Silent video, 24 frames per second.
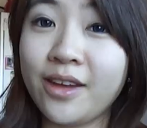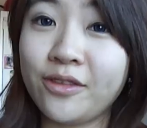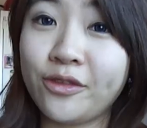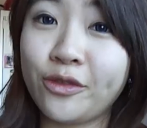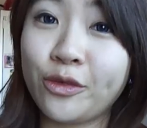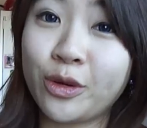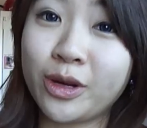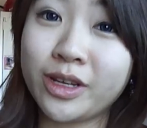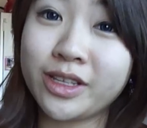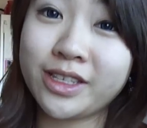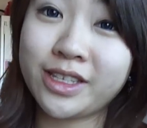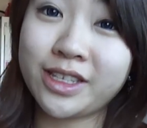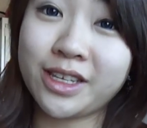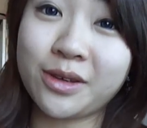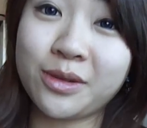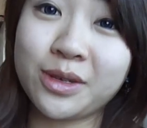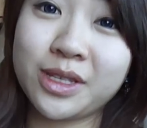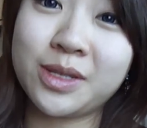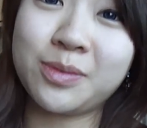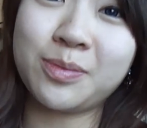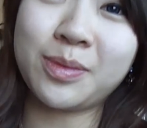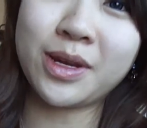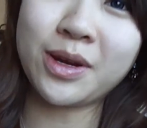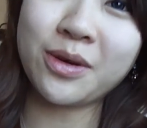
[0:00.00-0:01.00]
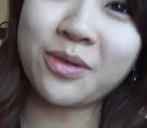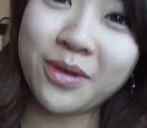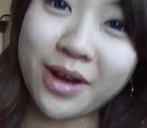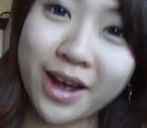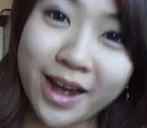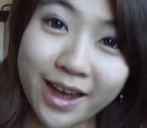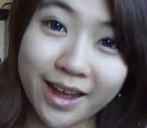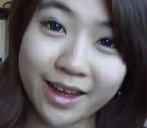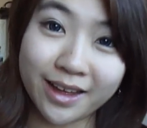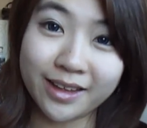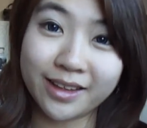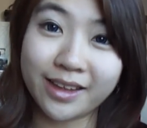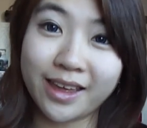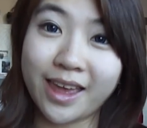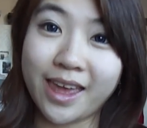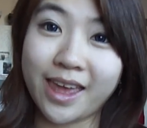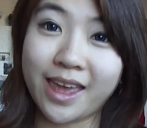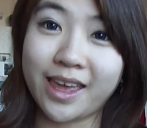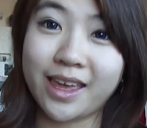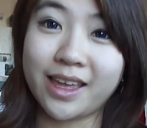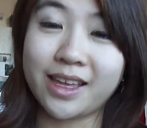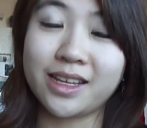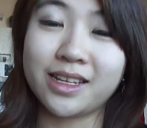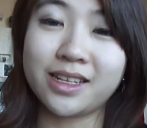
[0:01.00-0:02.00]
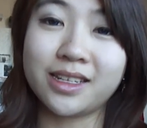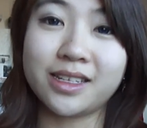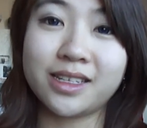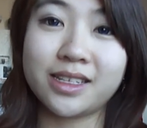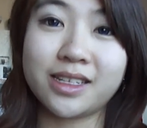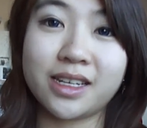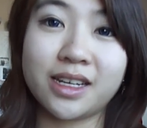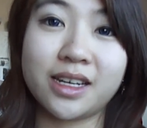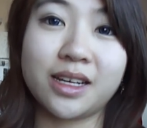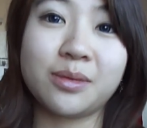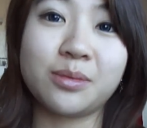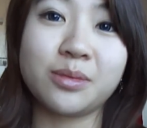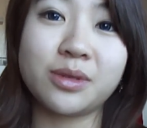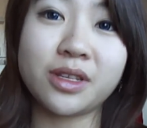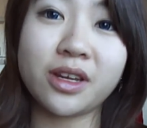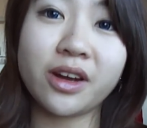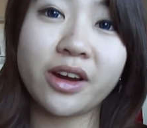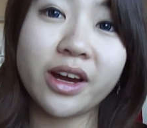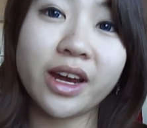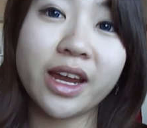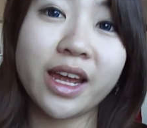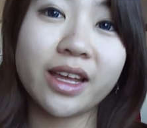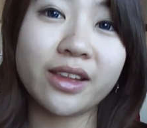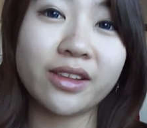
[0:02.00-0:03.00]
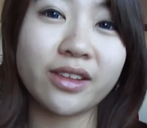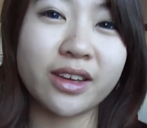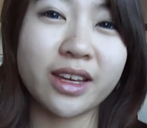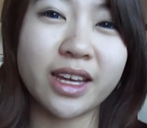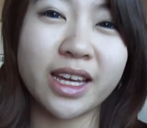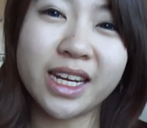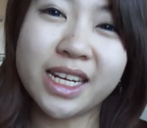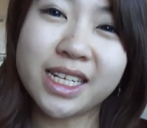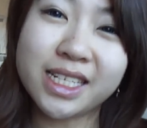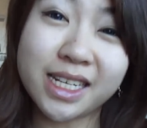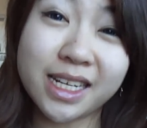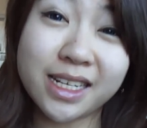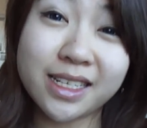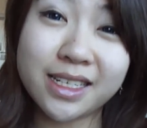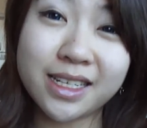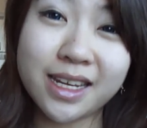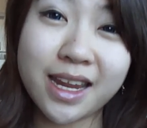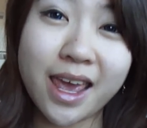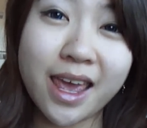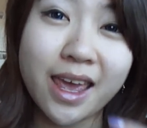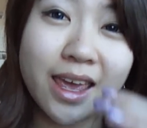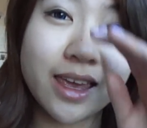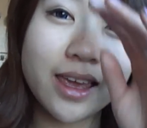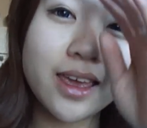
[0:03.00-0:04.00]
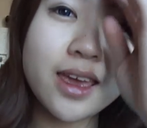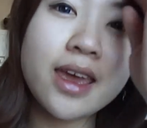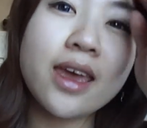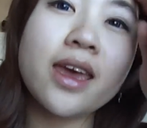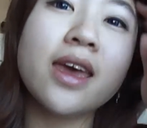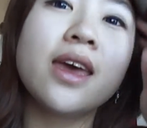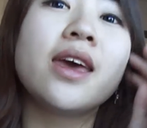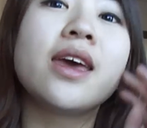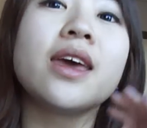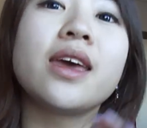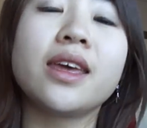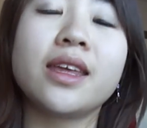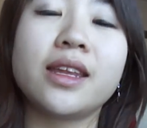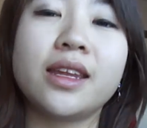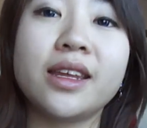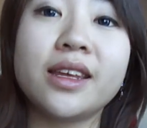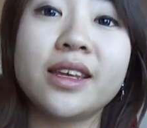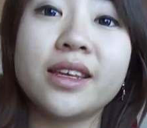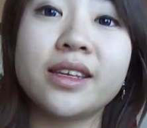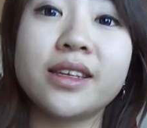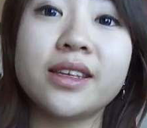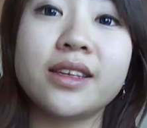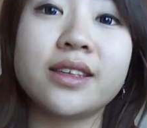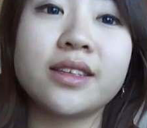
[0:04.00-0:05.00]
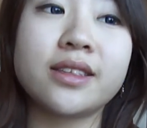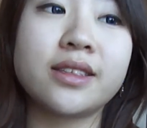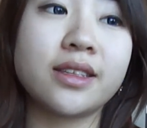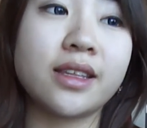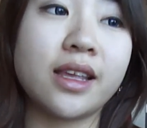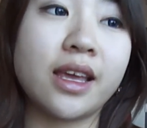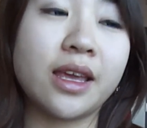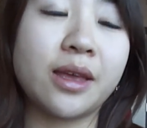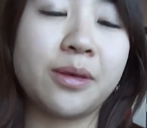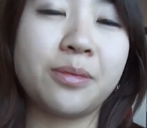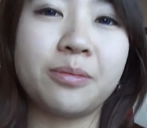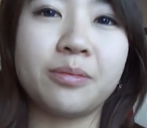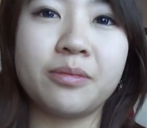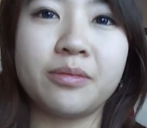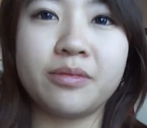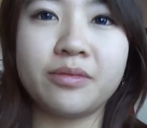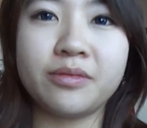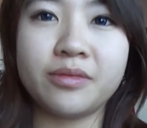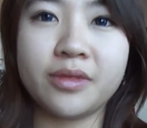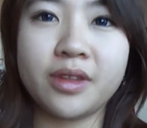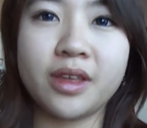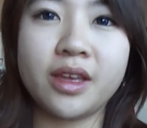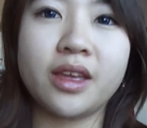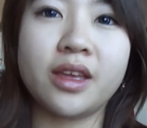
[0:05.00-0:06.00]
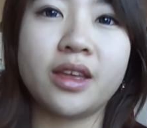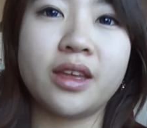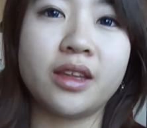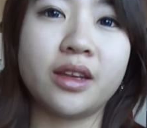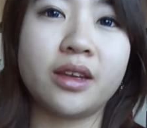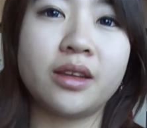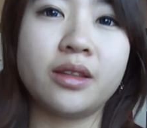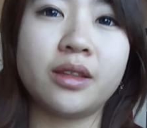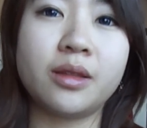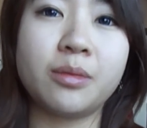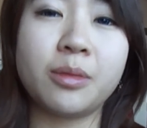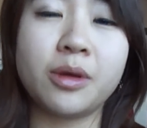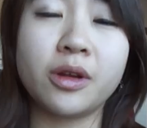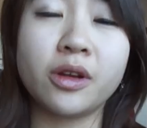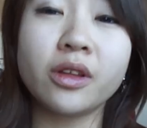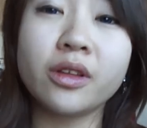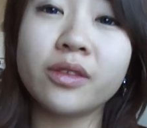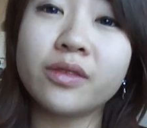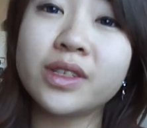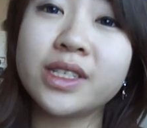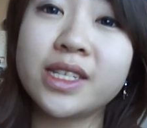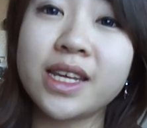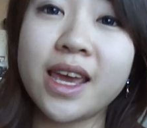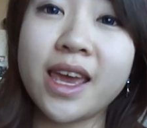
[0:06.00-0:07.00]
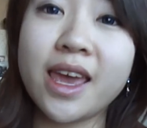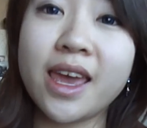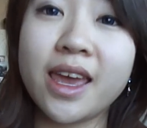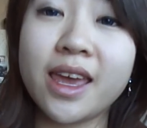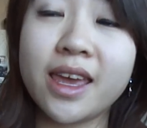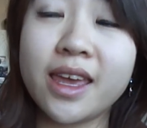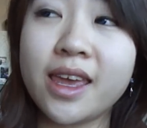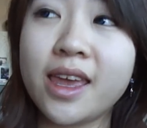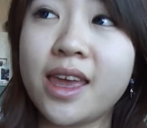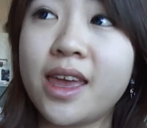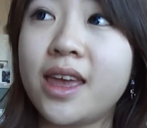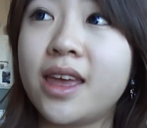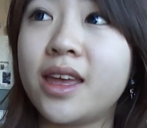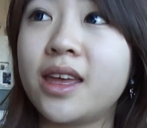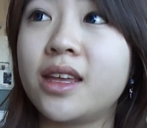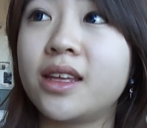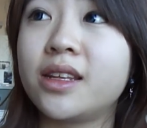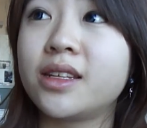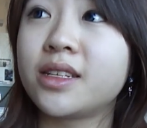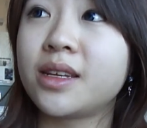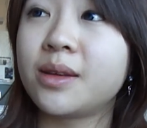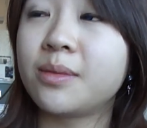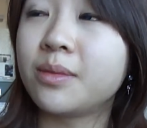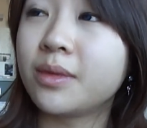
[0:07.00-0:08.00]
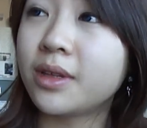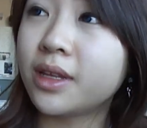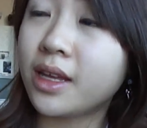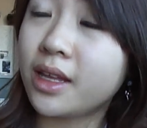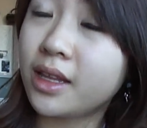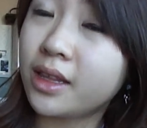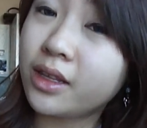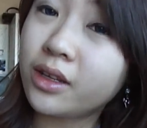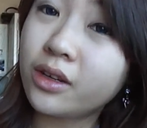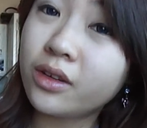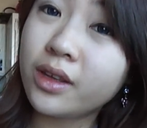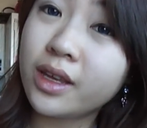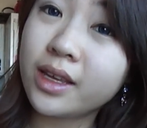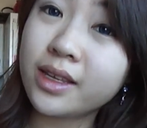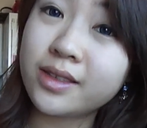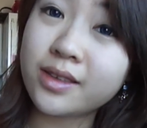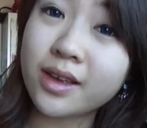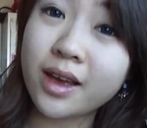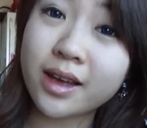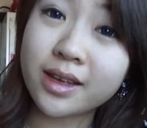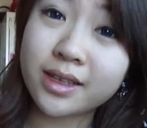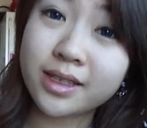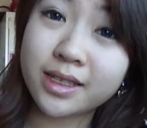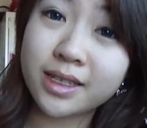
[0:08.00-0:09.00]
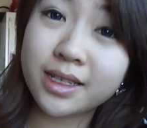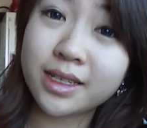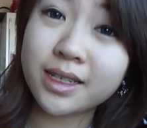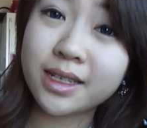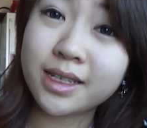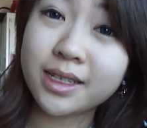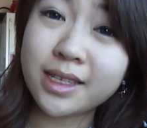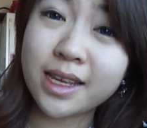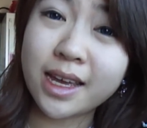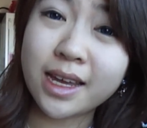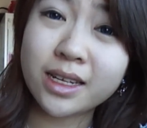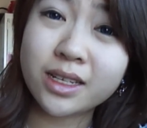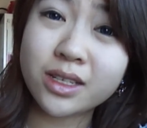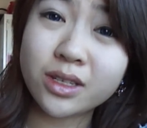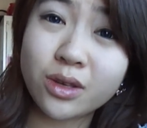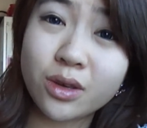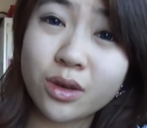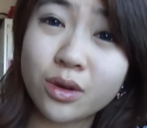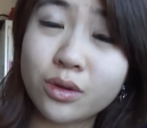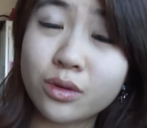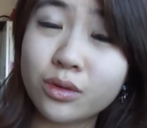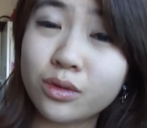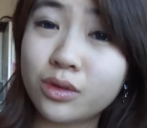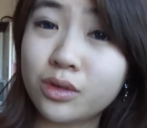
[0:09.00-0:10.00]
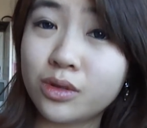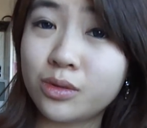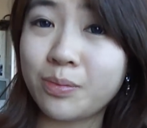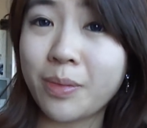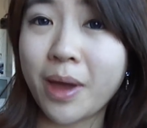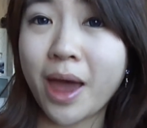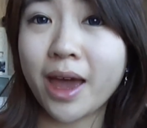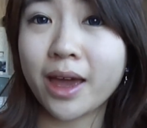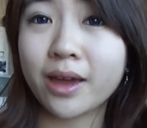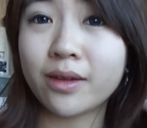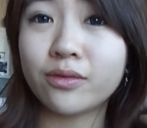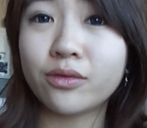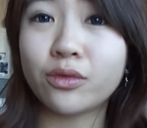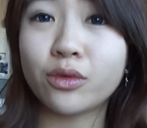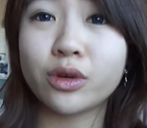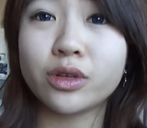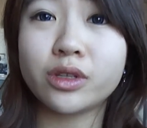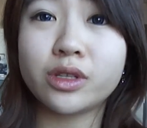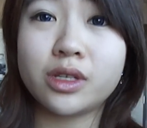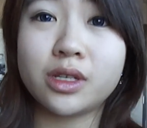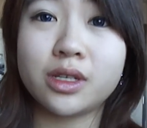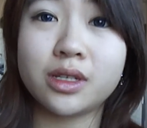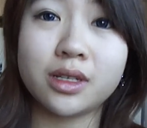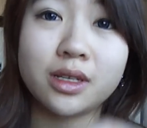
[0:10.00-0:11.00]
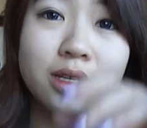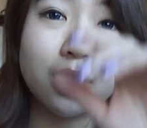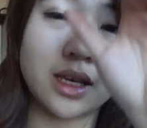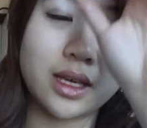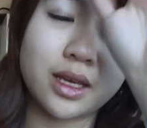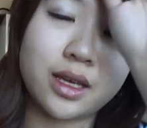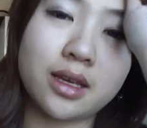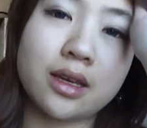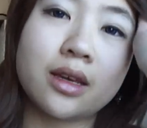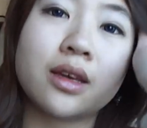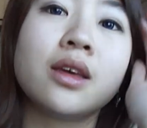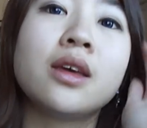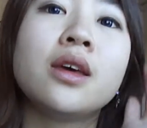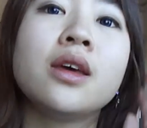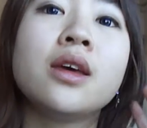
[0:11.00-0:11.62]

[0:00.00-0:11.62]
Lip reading: everyone. So it's been a while, and I'm sorry I look kind of dead today. It is like in the middle of the day, and I'm a little exhausted because I had to go back and forth to like